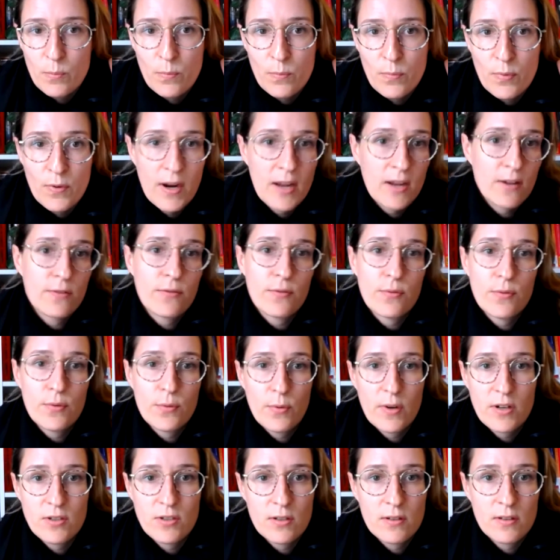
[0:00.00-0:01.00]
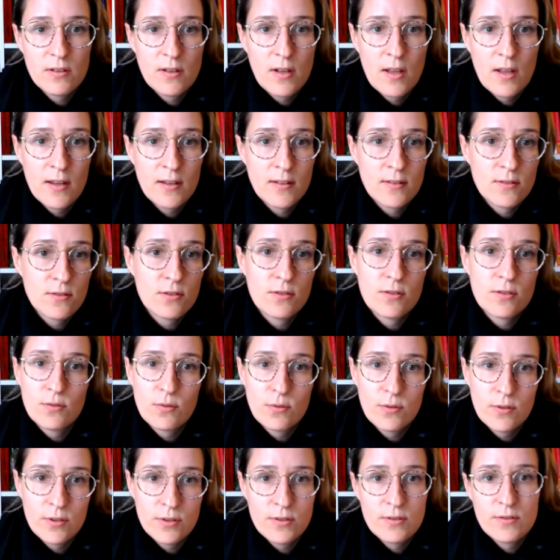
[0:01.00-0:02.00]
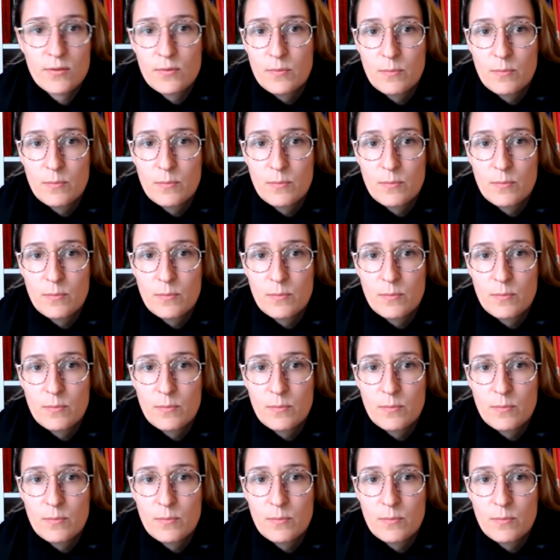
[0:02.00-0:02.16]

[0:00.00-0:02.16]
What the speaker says: break through Russian lines towards